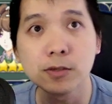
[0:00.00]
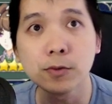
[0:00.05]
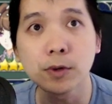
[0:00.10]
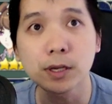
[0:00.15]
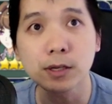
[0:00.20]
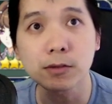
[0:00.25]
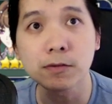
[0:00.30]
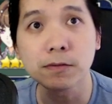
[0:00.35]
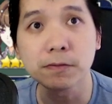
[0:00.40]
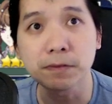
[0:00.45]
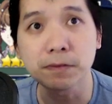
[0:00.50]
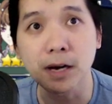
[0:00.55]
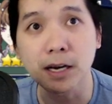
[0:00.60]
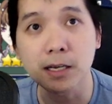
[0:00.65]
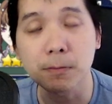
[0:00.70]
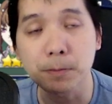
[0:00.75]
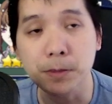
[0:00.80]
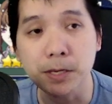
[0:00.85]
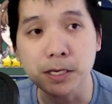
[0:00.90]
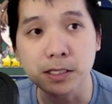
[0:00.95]
to find
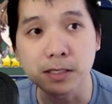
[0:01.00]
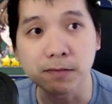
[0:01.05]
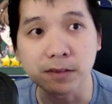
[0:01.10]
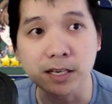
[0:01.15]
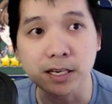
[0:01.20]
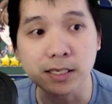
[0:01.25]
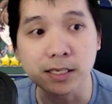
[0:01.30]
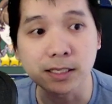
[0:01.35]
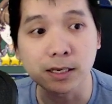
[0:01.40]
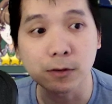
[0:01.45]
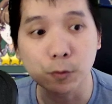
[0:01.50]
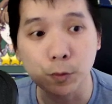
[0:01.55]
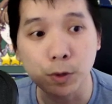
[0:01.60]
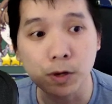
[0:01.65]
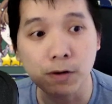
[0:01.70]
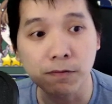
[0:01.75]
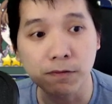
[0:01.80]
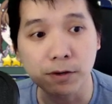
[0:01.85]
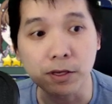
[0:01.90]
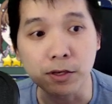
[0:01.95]
a piece of gear that
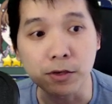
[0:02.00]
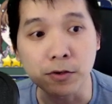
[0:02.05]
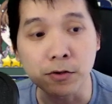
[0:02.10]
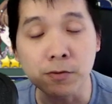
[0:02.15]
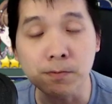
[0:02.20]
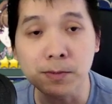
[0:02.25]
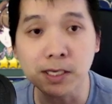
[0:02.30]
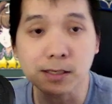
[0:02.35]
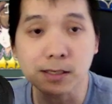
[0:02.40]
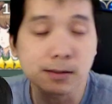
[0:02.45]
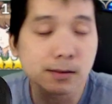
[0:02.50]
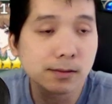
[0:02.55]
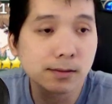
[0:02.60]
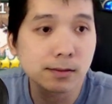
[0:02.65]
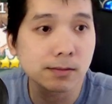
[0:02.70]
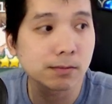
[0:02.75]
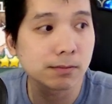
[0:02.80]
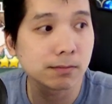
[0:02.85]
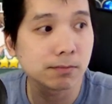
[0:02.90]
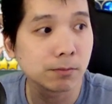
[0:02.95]
work for you, but
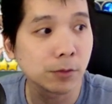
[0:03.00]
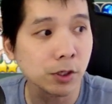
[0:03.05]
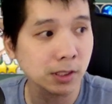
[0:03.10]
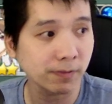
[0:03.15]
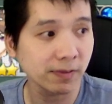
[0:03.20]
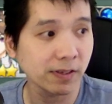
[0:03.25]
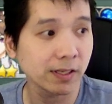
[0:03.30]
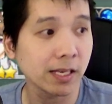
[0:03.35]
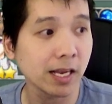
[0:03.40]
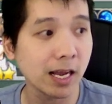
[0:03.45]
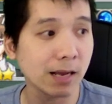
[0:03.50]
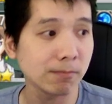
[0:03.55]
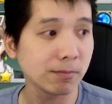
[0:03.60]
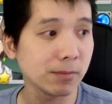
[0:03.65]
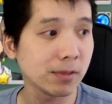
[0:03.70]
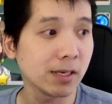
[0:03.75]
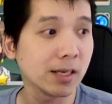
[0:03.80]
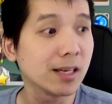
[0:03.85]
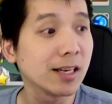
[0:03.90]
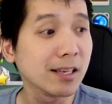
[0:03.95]
most of the time
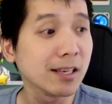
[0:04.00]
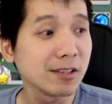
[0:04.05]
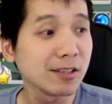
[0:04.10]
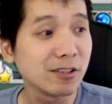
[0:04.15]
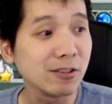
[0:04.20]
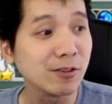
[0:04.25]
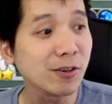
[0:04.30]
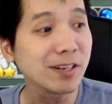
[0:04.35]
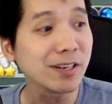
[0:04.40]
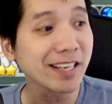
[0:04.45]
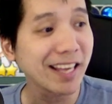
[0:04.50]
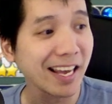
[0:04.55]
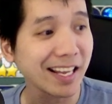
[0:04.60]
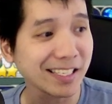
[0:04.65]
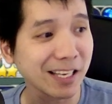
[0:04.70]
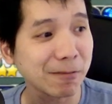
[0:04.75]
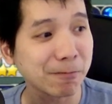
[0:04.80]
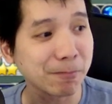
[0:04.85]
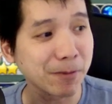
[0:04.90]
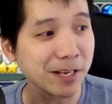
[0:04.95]
you don't get
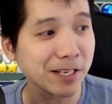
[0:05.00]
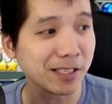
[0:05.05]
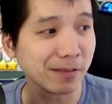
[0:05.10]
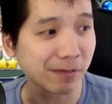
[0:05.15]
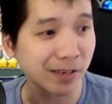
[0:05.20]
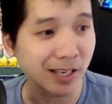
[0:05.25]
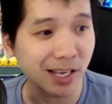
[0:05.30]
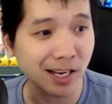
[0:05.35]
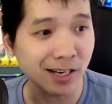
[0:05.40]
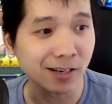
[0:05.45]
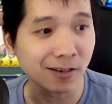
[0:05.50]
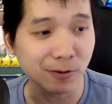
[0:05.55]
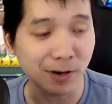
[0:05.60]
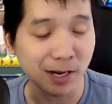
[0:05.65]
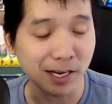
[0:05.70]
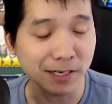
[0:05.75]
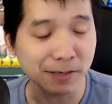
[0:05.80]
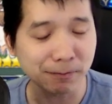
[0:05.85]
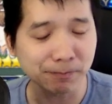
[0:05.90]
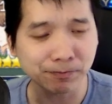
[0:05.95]
that piece of gear,
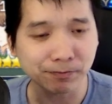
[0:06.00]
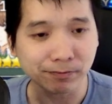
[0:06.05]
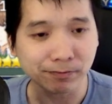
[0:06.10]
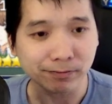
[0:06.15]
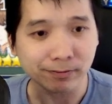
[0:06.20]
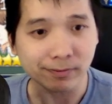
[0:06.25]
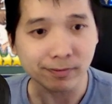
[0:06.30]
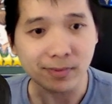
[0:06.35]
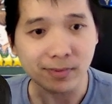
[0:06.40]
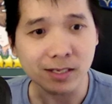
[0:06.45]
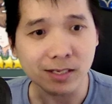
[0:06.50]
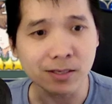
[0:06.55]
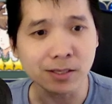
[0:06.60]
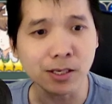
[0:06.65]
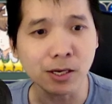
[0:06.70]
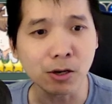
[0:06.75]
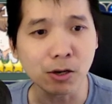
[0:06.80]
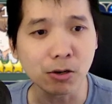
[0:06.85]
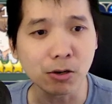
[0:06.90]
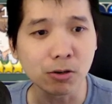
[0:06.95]
right?
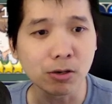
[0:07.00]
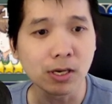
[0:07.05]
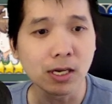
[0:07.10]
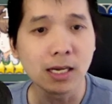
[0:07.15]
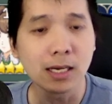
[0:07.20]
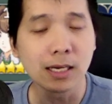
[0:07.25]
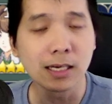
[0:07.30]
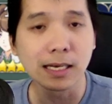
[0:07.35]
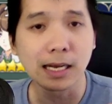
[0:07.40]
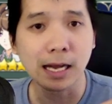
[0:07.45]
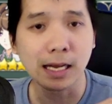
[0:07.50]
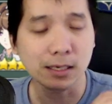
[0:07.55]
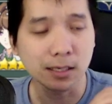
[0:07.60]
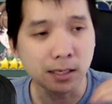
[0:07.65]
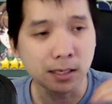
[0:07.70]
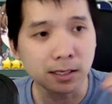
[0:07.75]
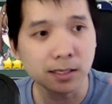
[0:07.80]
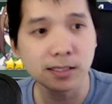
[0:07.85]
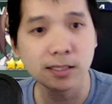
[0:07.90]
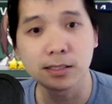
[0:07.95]
So at
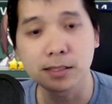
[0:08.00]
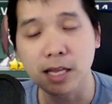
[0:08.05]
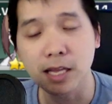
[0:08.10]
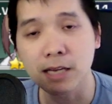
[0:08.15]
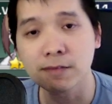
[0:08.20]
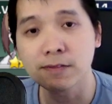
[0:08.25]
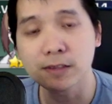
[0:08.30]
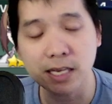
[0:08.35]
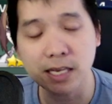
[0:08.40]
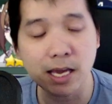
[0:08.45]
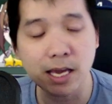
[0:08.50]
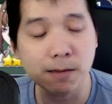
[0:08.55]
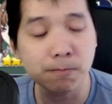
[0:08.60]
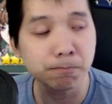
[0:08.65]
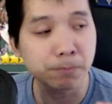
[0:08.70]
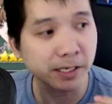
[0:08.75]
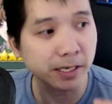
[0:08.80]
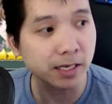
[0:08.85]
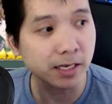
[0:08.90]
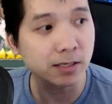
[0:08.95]
early stage of the game,
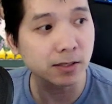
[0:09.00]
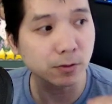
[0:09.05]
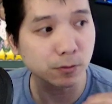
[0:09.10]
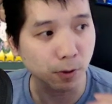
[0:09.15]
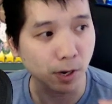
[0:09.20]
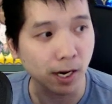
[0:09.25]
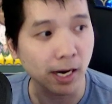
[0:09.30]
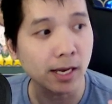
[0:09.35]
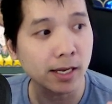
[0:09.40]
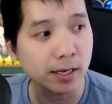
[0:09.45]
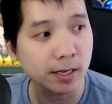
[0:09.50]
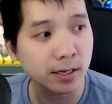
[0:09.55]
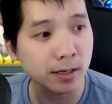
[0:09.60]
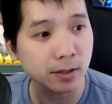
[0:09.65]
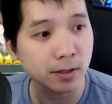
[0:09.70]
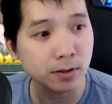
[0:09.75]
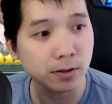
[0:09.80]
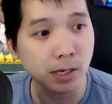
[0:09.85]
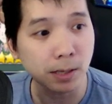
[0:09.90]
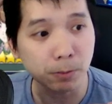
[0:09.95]
picking the right gear
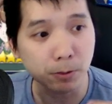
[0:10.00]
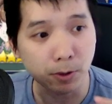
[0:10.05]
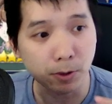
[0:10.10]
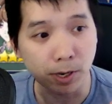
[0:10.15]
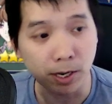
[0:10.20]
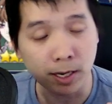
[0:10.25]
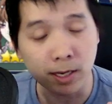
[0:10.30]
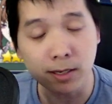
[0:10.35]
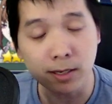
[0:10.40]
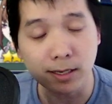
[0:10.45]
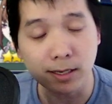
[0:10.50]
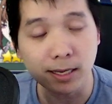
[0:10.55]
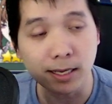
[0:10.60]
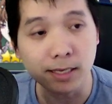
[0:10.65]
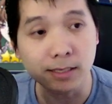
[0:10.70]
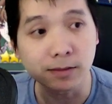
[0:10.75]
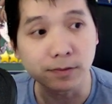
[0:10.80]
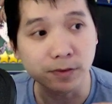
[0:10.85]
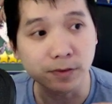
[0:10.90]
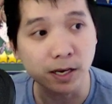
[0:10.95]
to upgrade
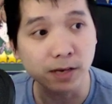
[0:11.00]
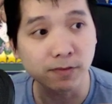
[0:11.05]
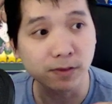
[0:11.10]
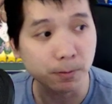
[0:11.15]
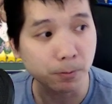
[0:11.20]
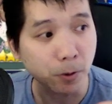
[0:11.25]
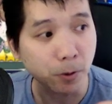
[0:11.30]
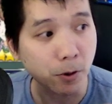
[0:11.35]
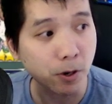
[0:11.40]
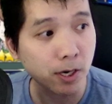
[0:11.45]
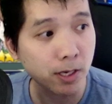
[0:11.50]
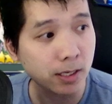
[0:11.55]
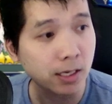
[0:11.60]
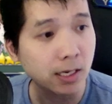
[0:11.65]
is very, very important.